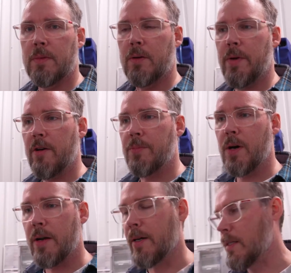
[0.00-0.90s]
array of
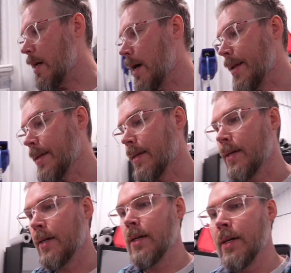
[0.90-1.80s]
products, and
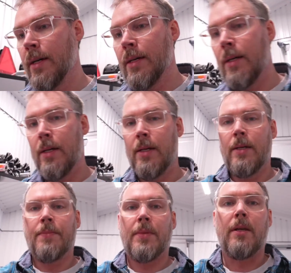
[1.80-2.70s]

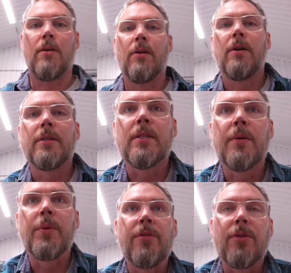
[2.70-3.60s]
in all honesty,
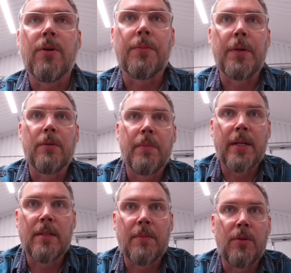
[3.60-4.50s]
we thought we could
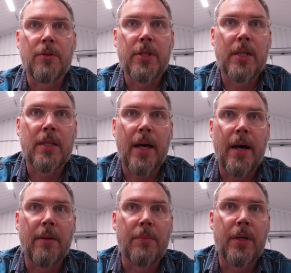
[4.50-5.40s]
make some cool shit,
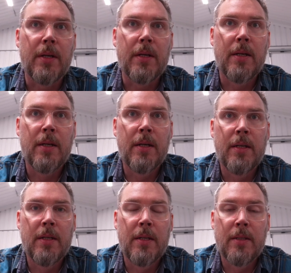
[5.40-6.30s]
and we
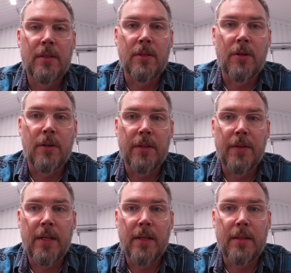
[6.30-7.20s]
certainly
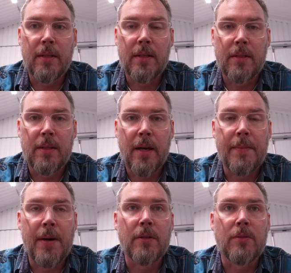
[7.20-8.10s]
did it. It
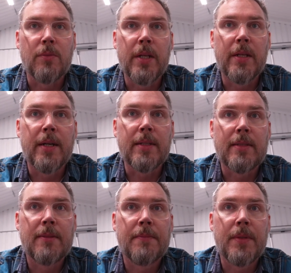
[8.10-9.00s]
came out really nice.